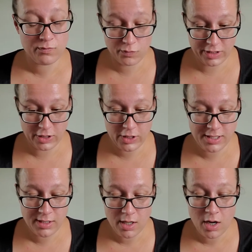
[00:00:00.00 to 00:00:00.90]
Really
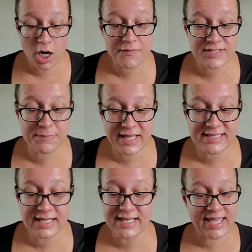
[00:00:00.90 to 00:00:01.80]
good. Harvest
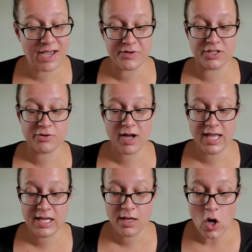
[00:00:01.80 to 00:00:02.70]
Blessings, I can't wait to try
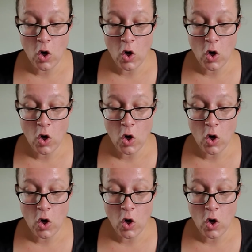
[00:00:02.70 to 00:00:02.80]
it.